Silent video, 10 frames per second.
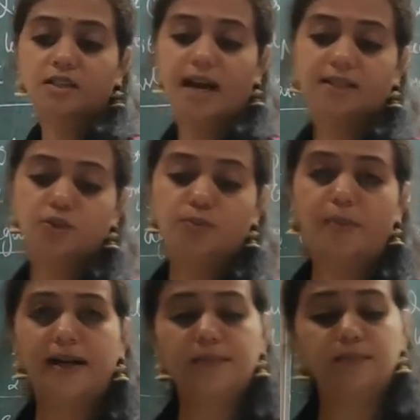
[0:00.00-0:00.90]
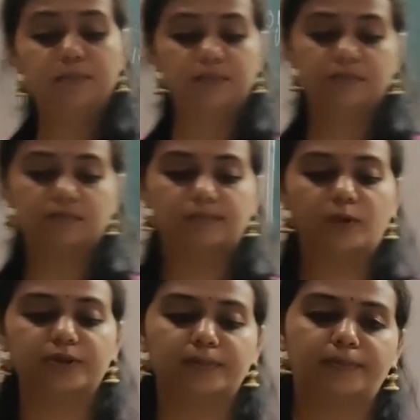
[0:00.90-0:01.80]
as to bind
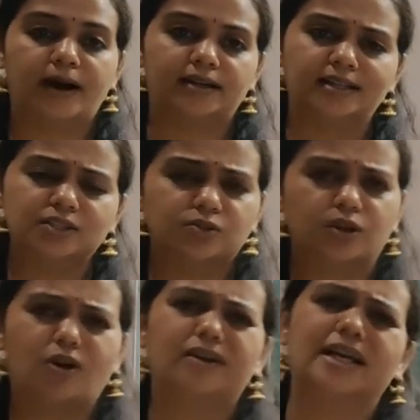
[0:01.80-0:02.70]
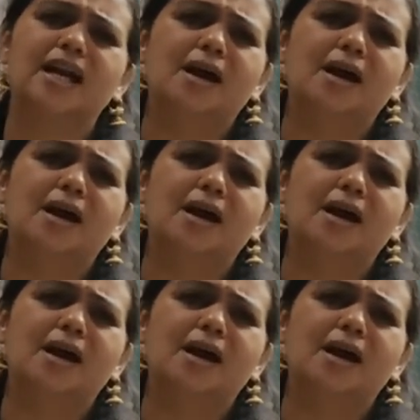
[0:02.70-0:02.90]
both the parties to the contract.